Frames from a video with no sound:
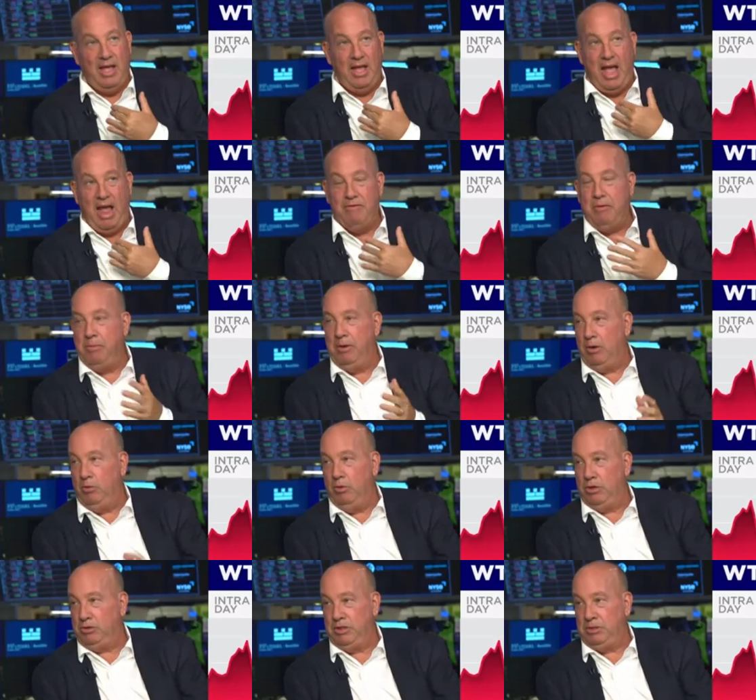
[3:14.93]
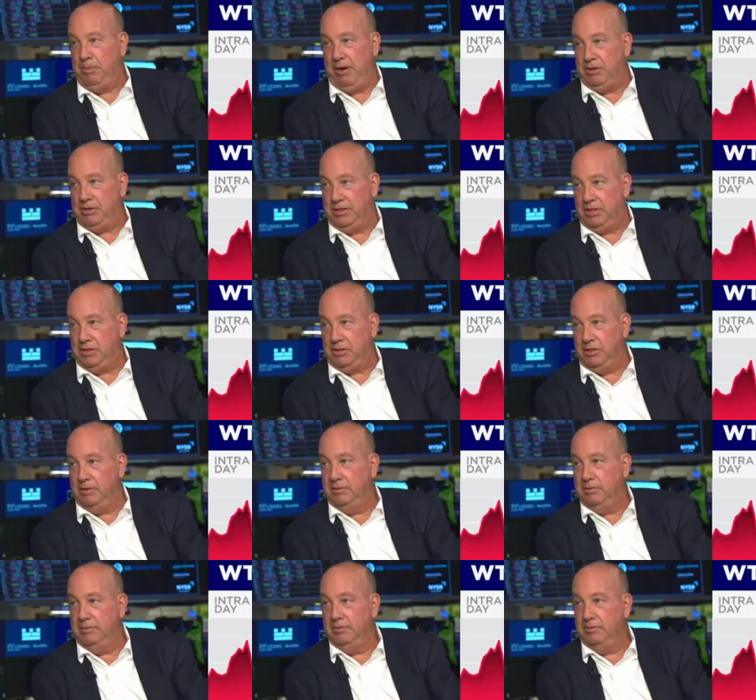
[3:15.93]
everybody on Wall Street's bearish next year.
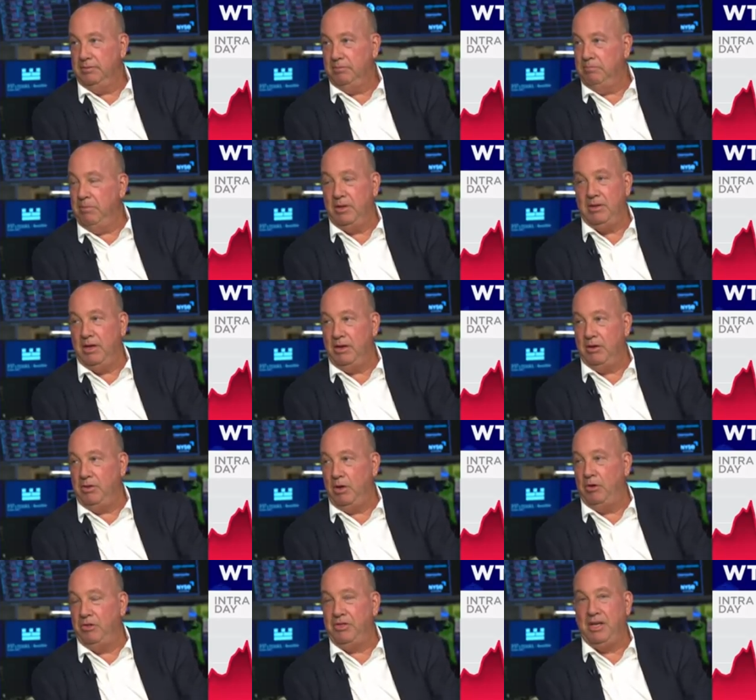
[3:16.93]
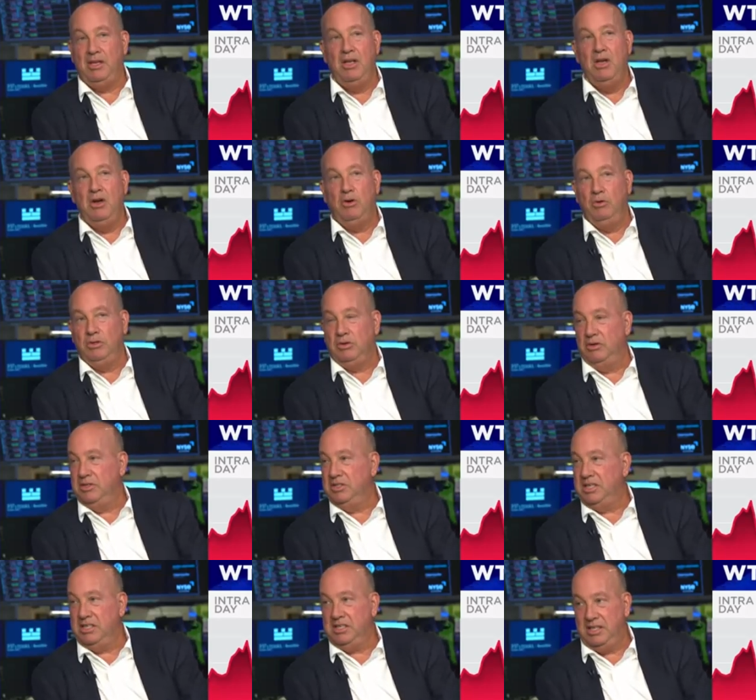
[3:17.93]
They all think crude's going to
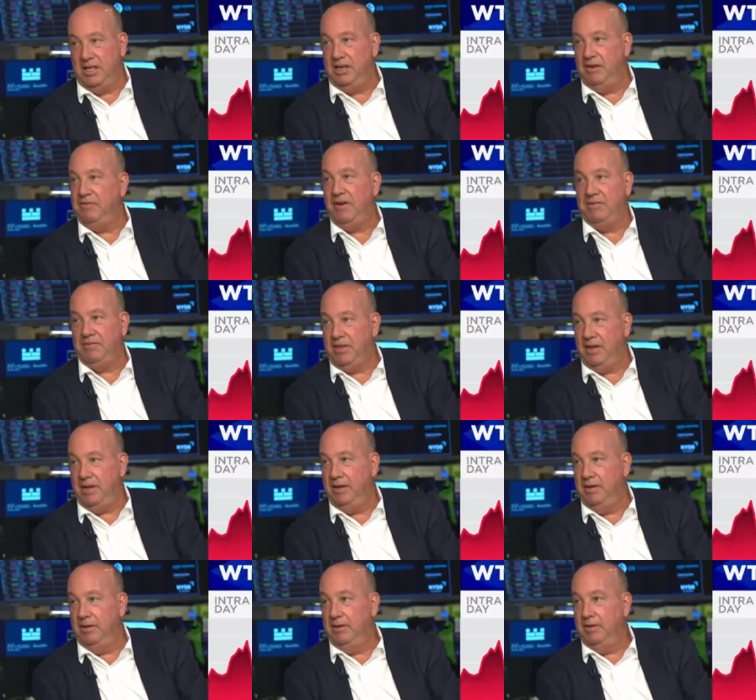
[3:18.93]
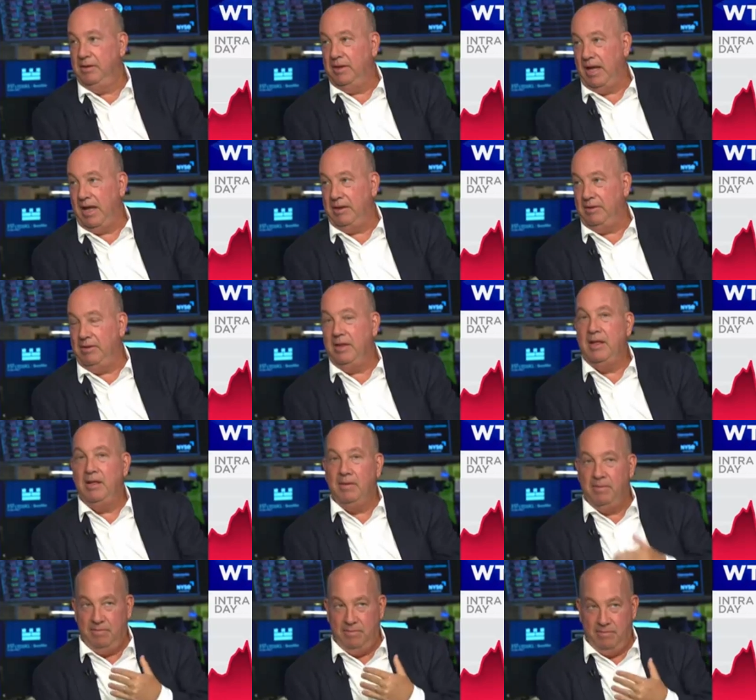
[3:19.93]
60, 50, and
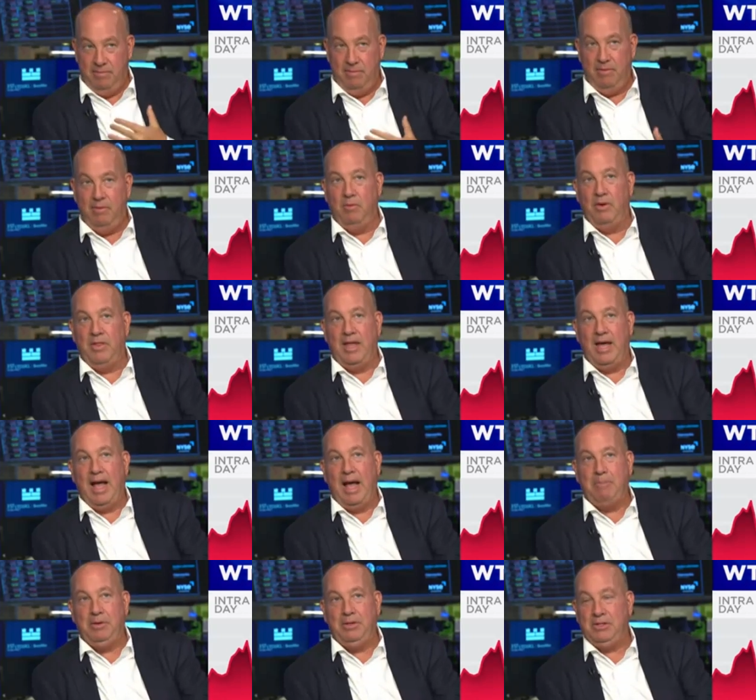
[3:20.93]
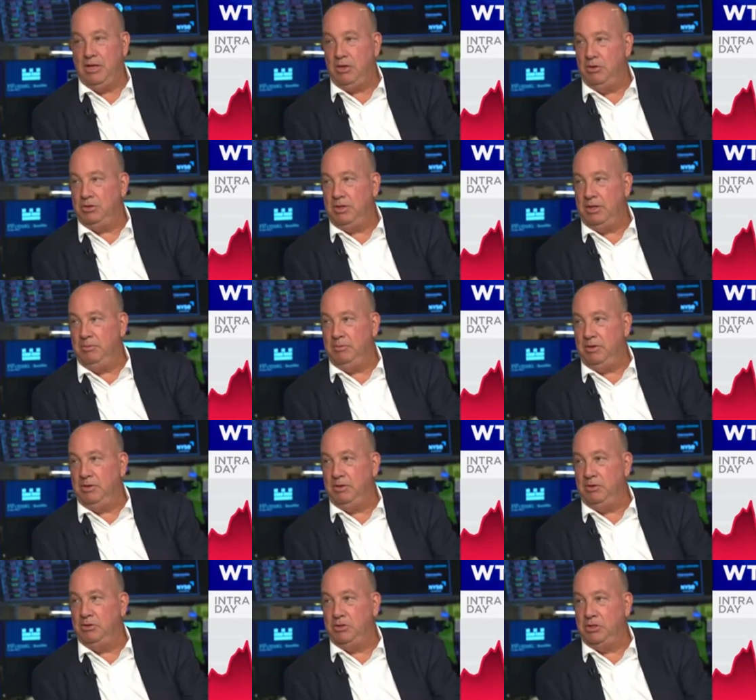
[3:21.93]
when that happens, it
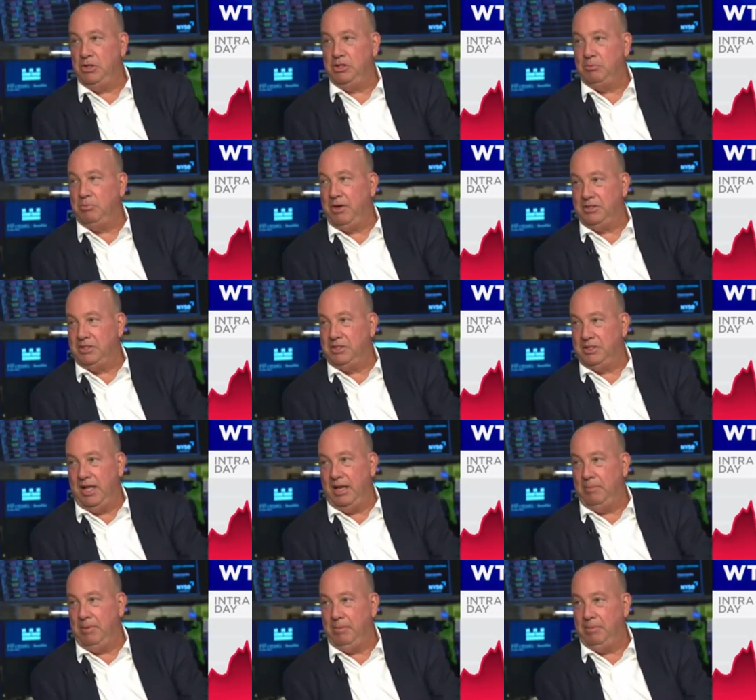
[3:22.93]
usually surprises a lot of people.